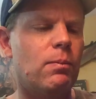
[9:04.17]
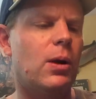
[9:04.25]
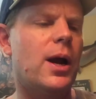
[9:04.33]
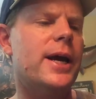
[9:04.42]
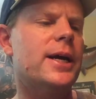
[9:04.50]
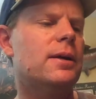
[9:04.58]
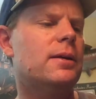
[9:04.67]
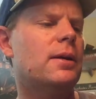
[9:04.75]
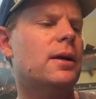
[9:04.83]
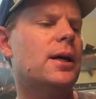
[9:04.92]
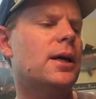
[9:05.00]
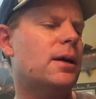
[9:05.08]
Bright
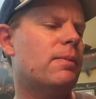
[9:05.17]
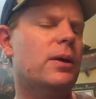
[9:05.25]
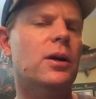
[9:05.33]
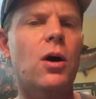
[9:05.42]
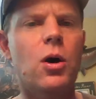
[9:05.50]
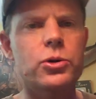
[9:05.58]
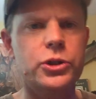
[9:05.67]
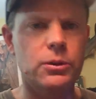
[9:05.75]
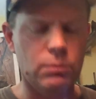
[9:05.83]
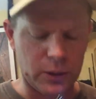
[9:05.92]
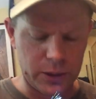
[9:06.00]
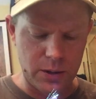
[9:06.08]
in
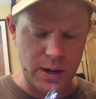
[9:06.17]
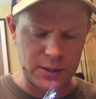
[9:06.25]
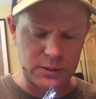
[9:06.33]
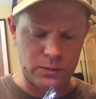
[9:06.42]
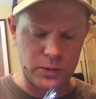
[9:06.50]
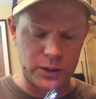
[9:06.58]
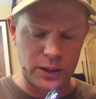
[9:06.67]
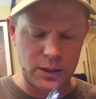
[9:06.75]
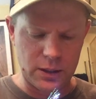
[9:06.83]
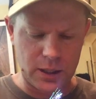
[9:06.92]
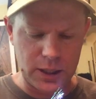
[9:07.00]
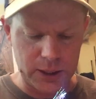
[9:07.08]
ocean blue has some really
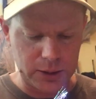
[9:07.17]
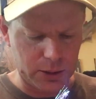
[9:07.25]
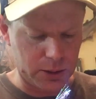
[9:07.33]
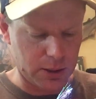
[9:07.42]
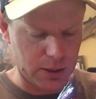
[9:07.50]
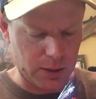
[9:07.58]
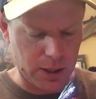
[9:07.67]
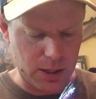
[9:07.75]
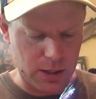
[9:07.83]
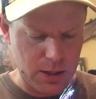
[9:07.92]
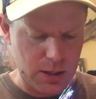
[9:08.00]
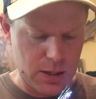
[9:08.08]
good colors to
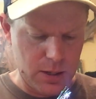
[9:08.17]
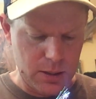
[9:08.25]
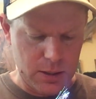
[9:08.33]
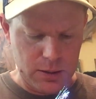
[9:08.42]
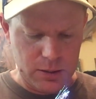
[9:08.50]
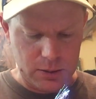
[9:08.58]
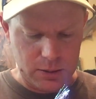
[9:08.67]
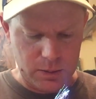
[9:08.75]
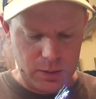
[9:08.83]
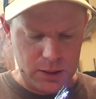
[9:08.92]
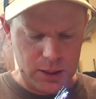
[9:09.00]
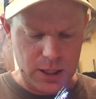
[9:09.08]
it. So I'm
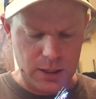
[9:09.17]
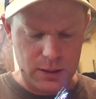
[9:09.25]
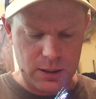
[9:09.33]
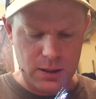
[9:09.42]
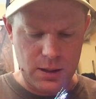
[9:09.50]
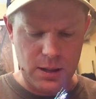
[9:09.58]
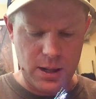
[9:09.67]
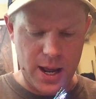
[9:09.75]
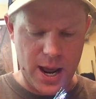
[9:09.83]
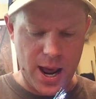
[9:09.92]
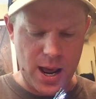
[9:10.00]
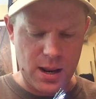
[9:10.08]
going to take
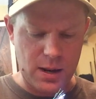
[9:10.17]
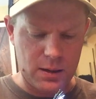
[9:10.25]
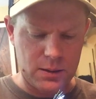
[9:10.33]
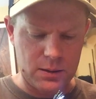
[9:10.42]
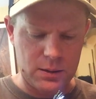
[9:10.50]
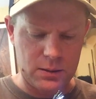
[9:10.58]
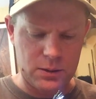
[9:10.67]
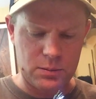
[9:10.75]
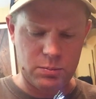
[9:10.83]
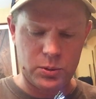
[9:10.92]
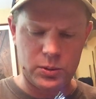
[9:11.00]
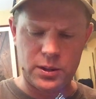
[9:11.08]
that,
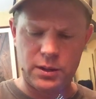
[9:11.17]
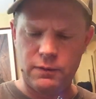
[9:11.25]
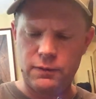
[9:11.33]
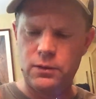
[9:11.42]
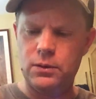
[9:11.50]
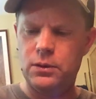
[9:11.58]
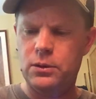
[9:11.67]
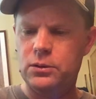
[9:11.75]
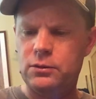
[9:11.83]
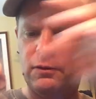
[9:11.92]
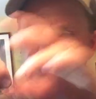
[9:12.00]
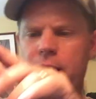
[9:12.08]
just pull out a few of
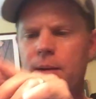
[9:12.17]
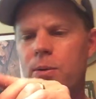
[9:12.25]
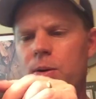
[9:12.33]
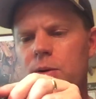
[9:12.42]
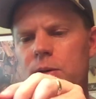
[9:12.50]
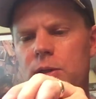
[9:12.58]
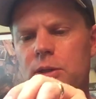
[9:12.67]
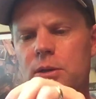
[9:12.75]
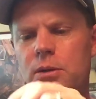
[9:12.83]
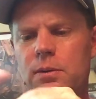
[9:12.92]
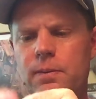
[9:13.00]
those fibers.